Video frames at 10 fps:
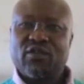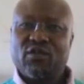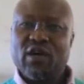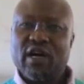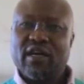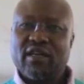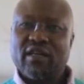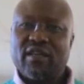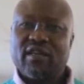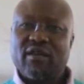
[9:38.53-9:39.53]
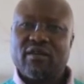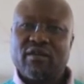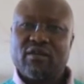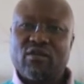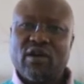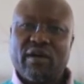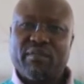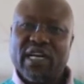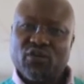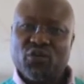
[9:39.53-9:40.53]
your
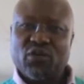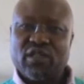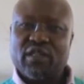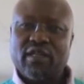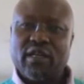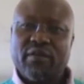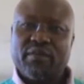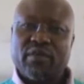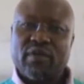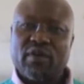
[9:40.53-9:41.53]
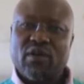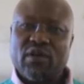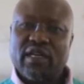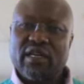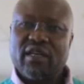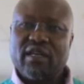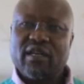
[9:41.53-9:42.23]
muscles. Okay?